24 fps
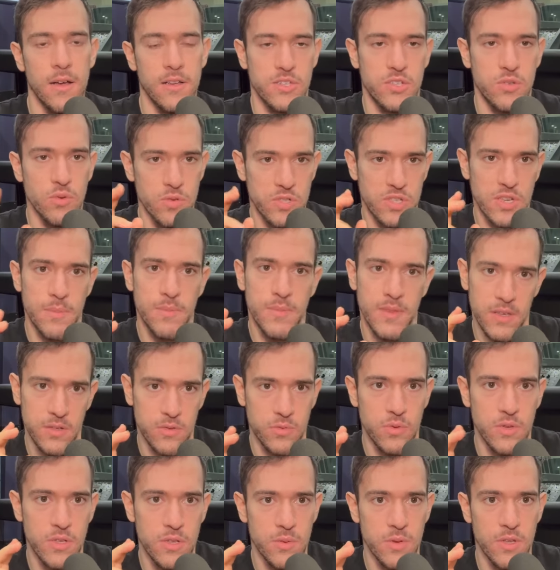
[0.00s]
I saw some
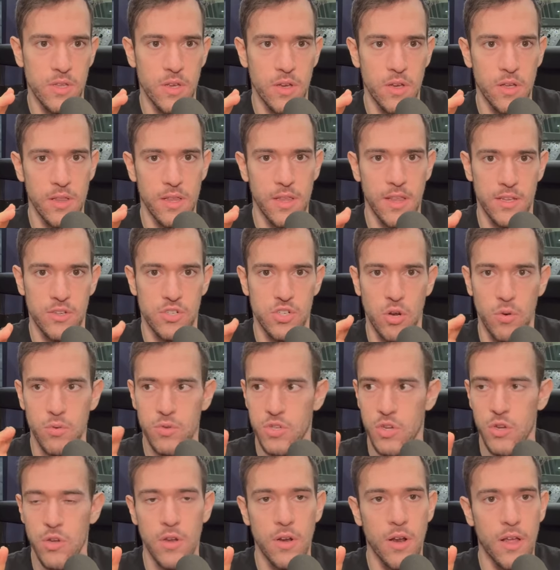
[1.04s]
things really, really early, like Joel
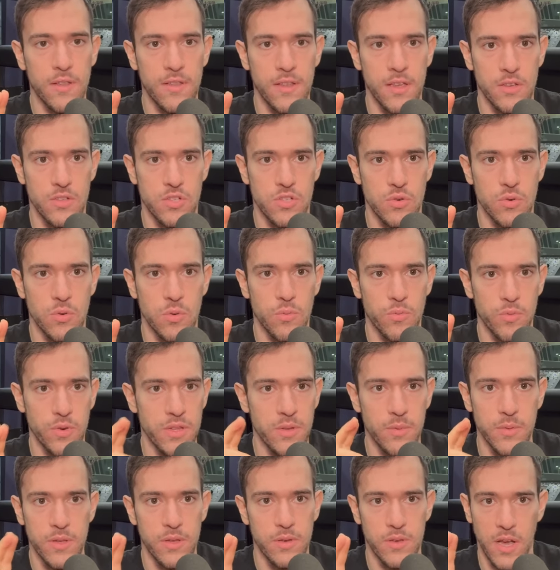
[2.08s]
Turner, I think I saw
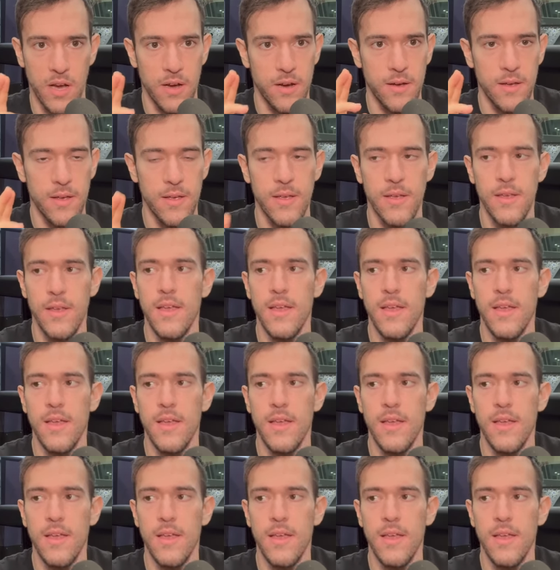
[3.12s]
really, really young.